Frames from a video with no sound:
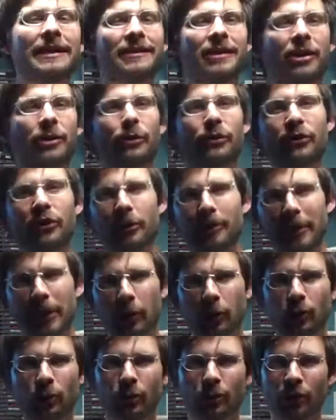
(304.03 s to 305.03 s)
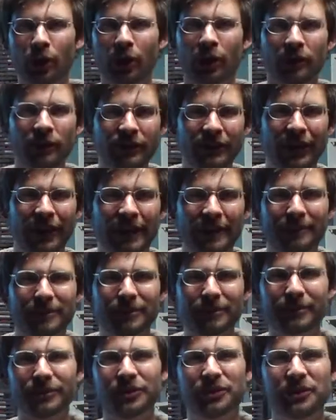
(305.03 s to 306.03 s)
I thought it was going to be a cool R-Type
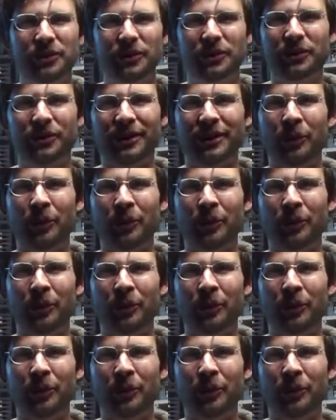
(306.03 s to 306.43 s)
shooter,